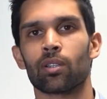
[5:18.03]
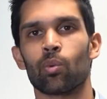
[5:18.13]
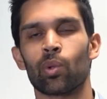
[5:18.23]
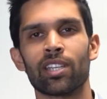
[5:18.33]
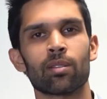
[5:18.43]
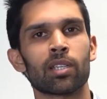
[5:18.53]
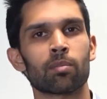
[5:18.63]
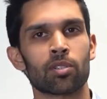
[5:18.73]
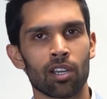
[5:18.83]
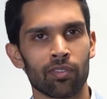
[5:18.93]
We need to be
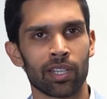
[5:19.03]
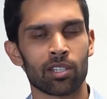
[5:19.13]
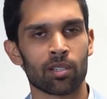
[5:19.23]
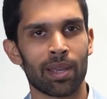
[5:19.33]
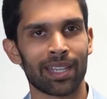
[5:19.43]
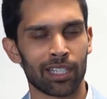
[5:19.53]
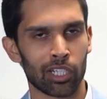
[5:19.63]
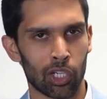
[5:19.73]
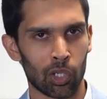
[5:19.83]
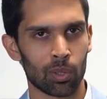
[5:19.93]
observing it to make it a
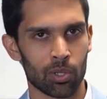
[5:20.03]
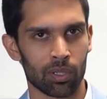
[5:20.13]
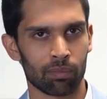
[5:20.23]
conclusion.